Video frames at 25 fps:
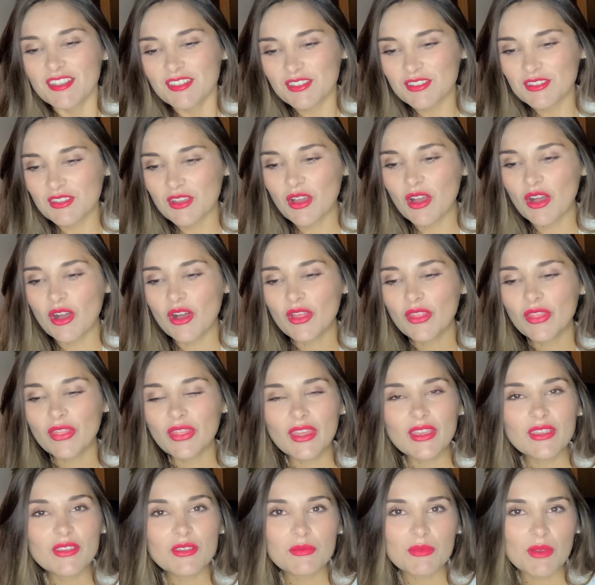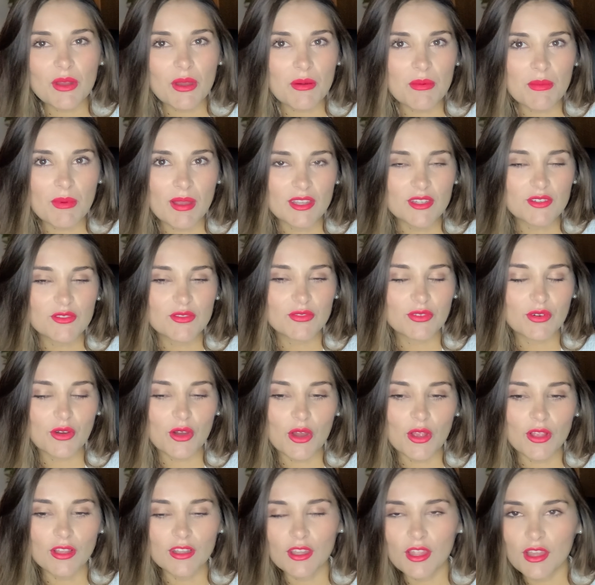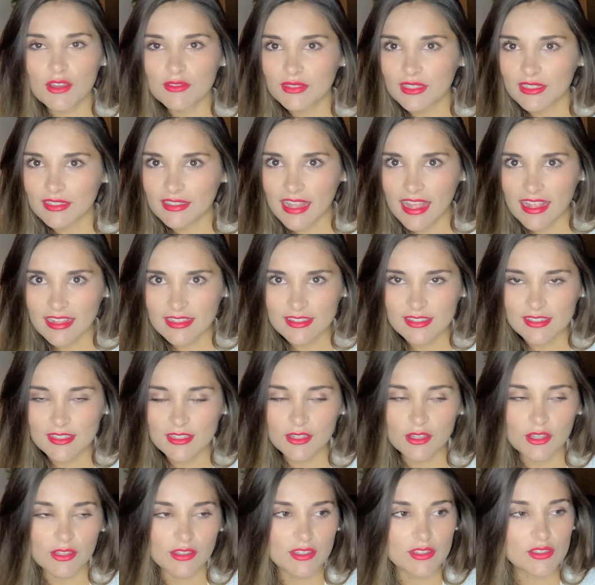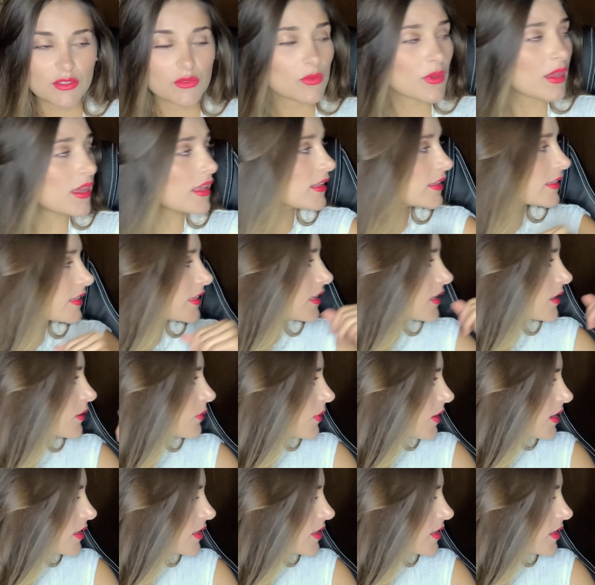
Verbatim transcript: so thank you very much for loving lancelot as well he